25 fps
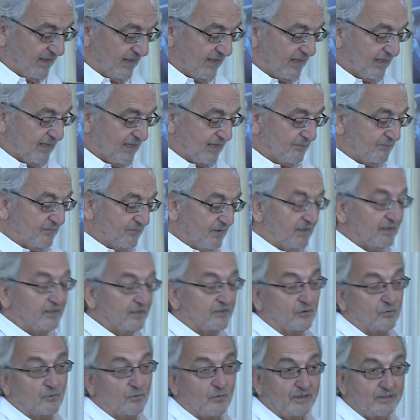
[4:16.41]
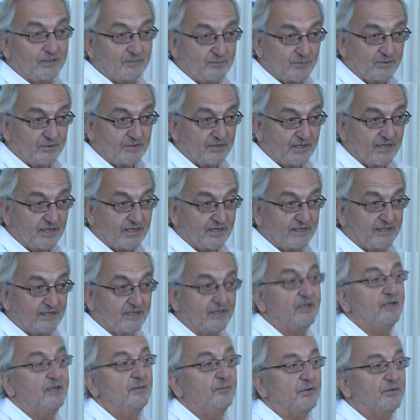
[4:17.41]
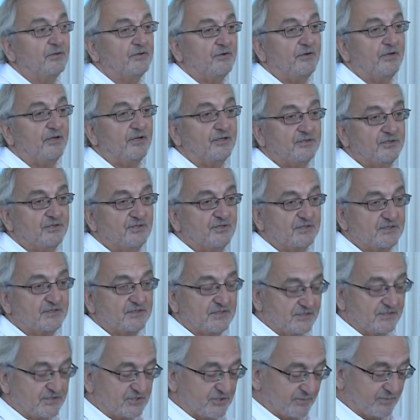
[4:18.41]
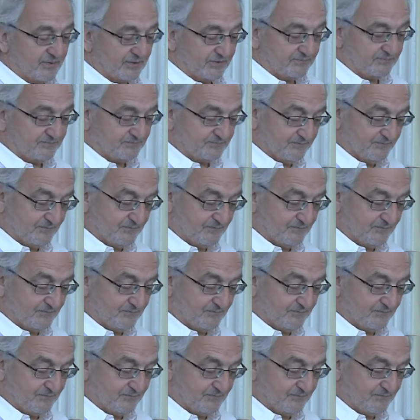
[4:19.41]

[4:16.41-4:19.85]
They're quite benign, but they're not justiciable.